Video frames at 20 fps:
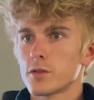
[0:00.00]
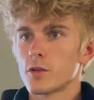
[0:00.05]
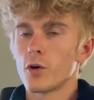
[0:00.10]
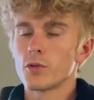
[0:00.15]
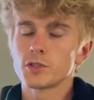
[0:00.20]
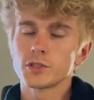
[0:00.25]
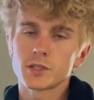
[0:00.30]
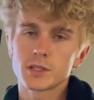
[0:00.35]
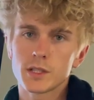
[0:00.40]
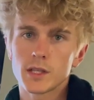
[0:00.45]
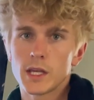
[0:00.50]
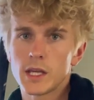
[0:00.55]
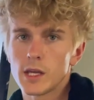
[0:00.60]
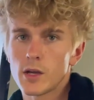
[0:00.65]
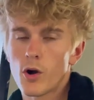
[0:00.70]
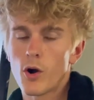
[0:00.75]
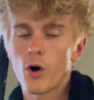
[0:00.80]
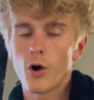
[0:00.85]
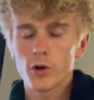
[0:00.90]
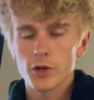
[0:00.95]
Don't just eat
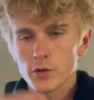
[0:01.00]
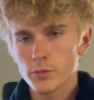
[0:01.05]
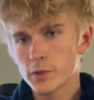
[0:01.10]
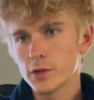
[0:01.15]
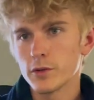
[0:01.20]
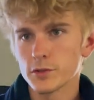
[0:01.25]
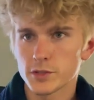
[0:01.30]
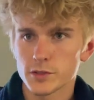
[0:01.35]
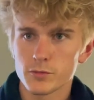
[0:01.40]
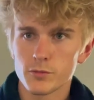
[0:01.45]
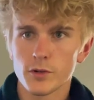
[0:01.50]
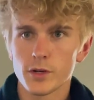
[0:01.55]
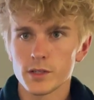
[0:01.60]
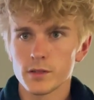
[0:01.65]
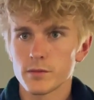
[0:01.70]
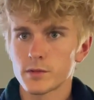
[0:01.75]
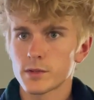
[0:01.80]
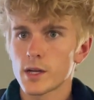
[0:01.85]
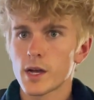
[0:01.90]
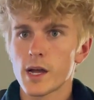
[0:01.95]
all your meals in
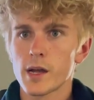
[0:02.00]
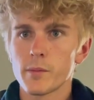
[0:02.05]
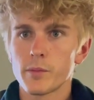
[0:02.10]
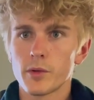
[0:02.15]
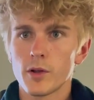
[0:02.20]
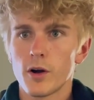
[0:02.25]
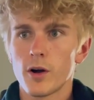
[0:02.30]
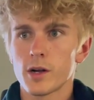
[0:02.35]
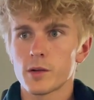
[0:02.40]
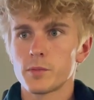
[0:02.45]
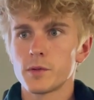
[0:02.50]
one time block,